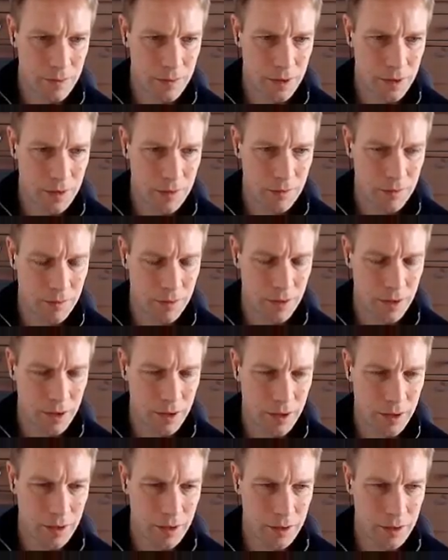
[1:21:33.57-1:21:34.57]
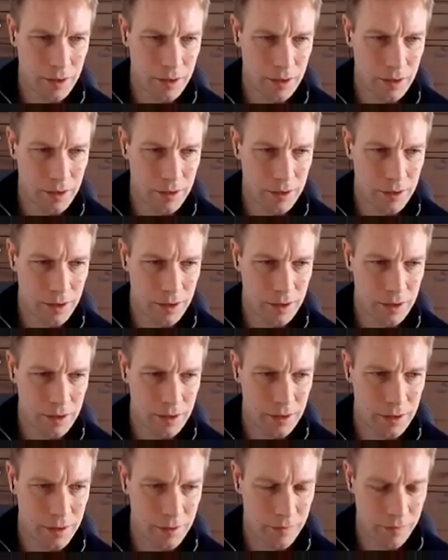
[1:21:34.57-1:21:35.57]
an array like this and
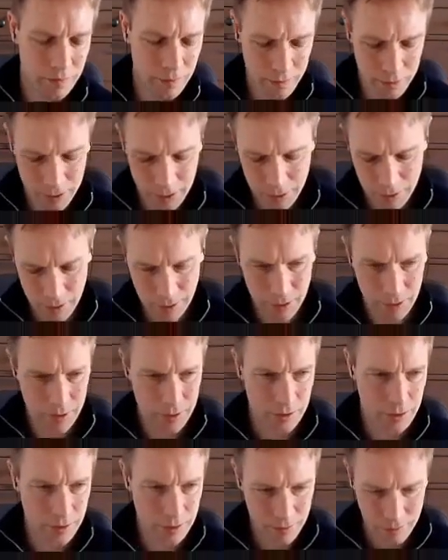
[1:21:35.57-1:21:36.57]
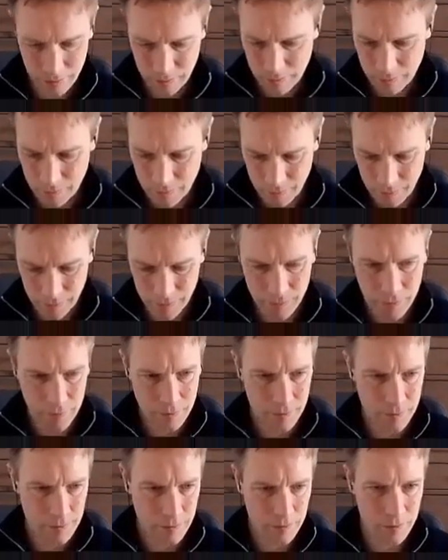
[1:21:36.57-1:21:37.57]
extend from slice?
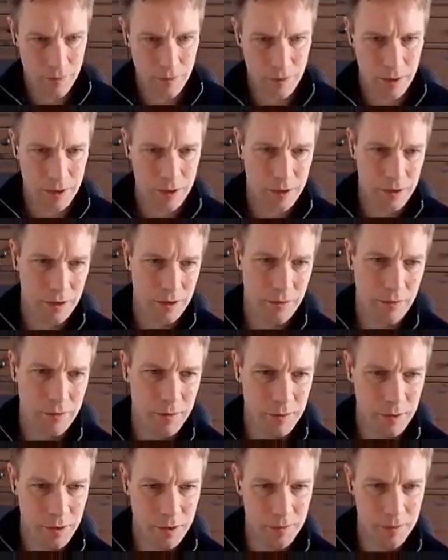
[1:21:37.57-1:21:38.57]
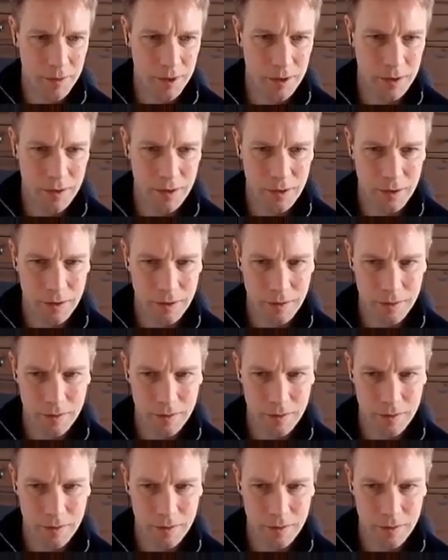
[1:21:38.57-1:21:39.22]
Why is extend from slice better?